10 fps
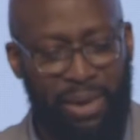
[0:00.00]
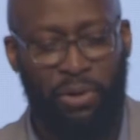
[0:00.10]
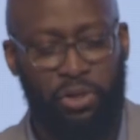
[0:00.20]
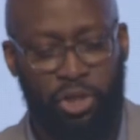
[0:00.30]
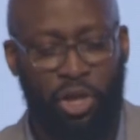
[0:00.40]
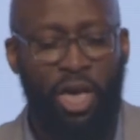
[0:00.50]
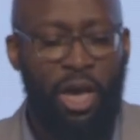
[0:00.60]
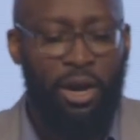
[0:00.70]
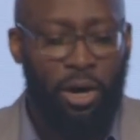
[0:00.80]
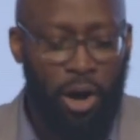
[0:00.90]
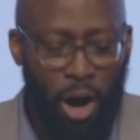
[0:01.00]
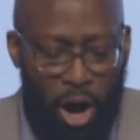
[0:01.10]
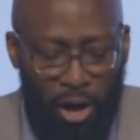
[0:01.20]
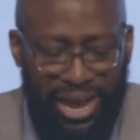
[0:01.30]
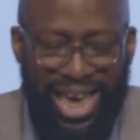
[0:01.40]
of Jesus.
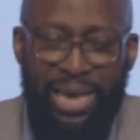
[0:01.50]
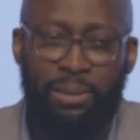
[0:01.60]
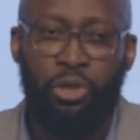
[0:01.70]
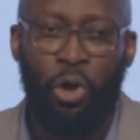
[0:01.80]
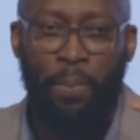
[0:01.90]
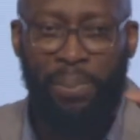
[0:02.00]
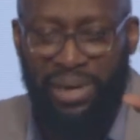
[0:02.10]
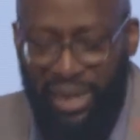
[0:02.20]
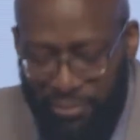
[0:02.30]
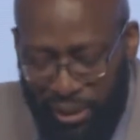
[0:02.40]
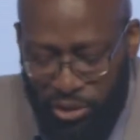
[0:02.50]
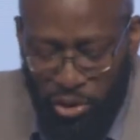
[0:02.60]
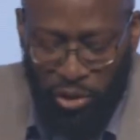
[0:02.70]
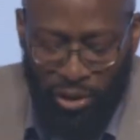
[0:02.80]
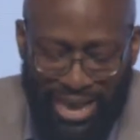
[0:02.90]
God, in your believing into
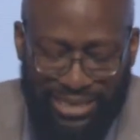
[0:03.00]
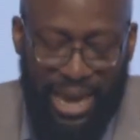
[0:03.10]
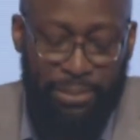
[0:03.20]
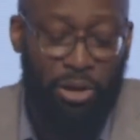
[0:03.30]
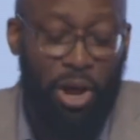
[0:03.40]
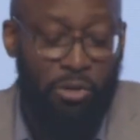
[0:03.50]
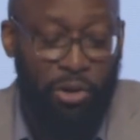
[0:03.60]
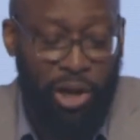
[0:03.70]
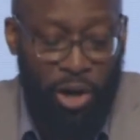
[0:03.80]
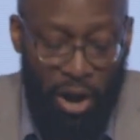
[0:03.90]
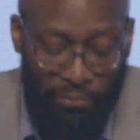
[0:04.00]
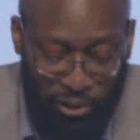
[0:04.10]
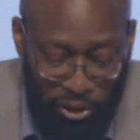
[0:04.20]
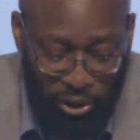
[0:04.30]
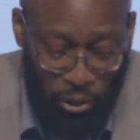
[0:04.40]
Christ and
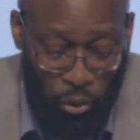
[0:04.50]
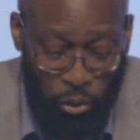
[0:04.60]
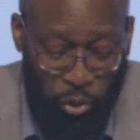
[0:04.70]
recovering you to